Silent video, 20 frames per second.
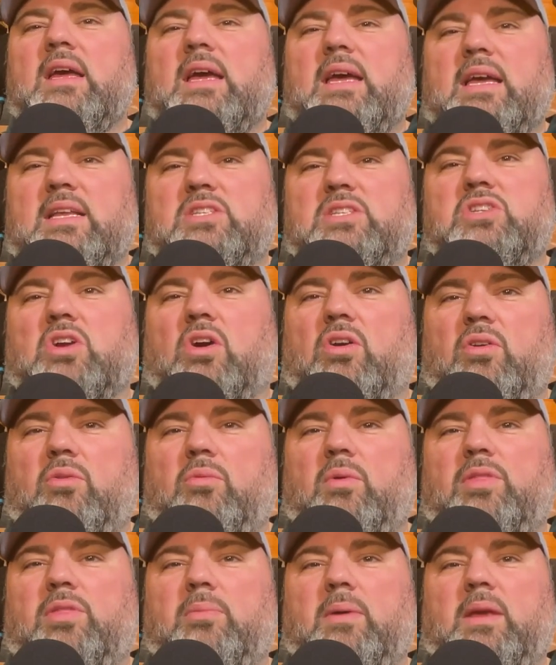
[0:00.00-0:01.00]
and started
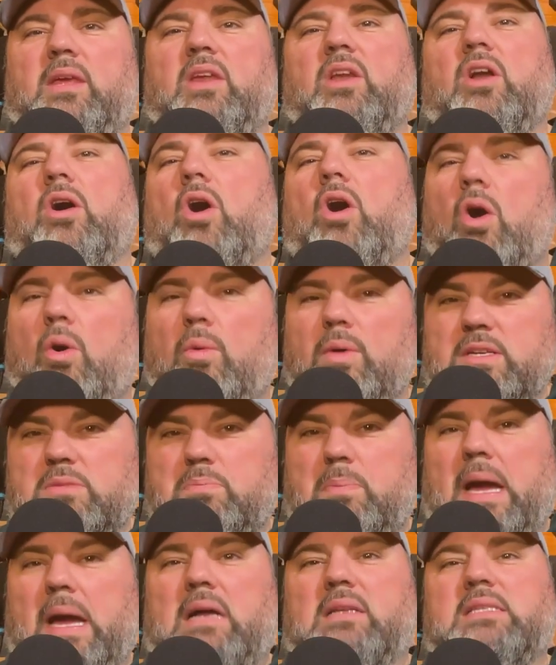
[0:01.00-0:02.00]
with me, you know, always
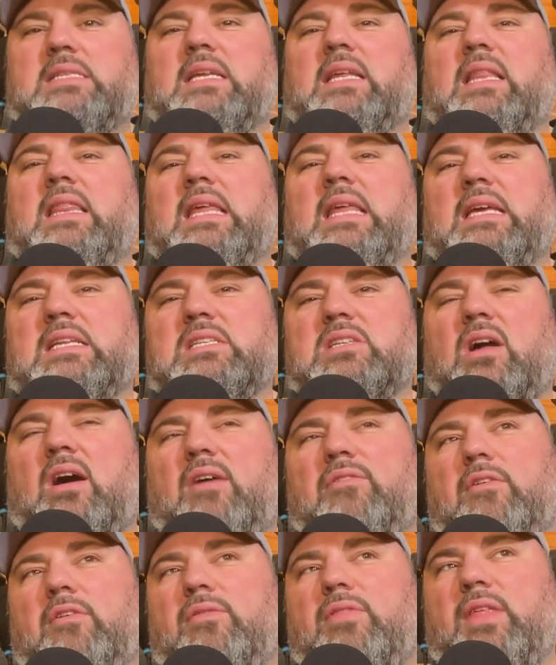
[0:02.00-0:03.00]
bouncing things
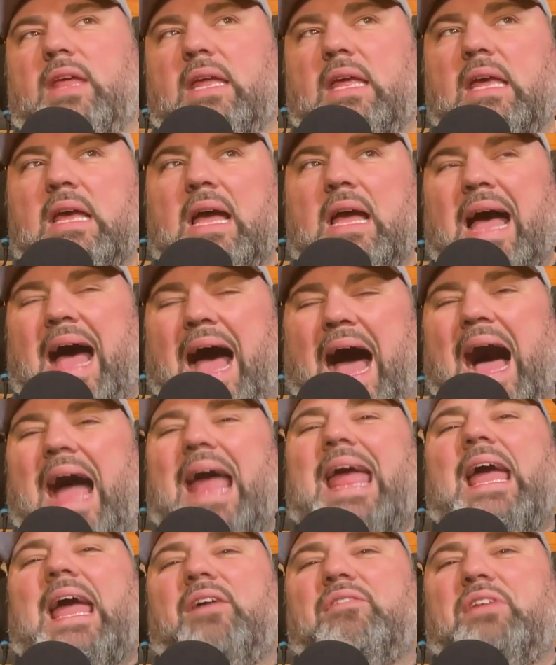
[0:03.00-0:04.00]
off of that.
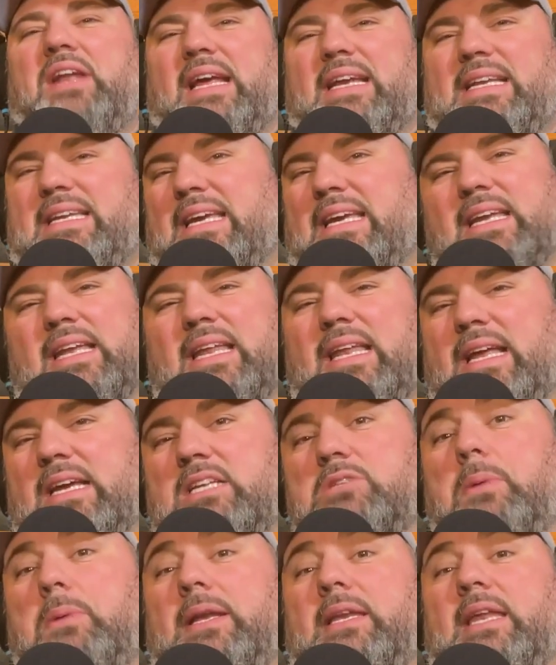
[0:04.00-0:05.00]
I have an idea and an
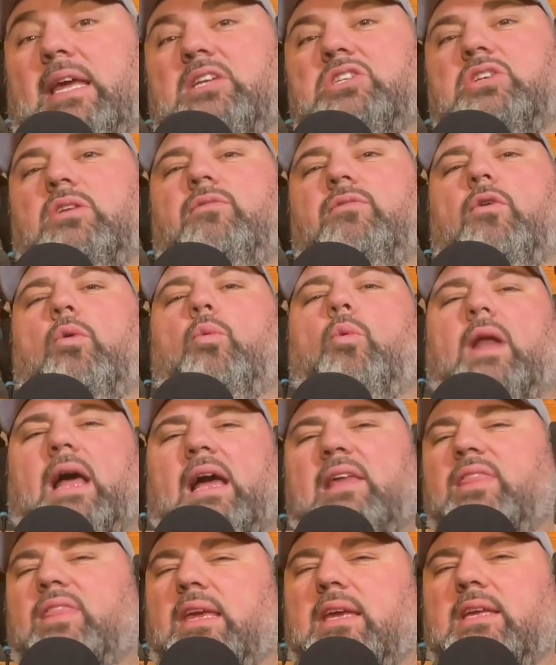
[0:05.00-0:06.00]
expectation for what
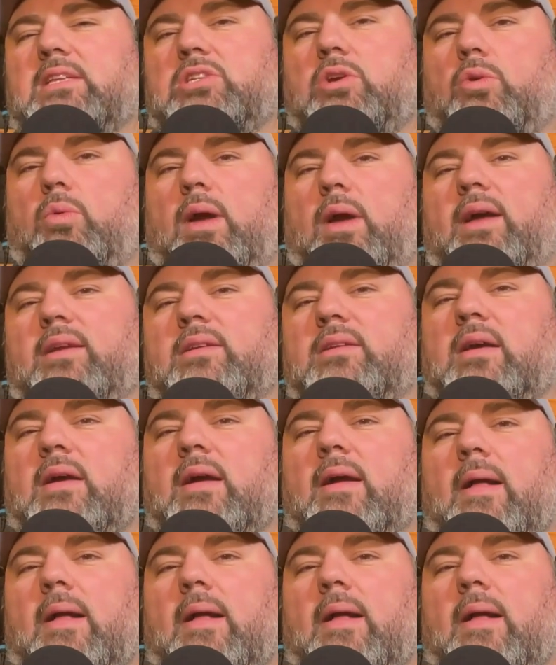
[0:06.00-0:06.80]
I think is correct,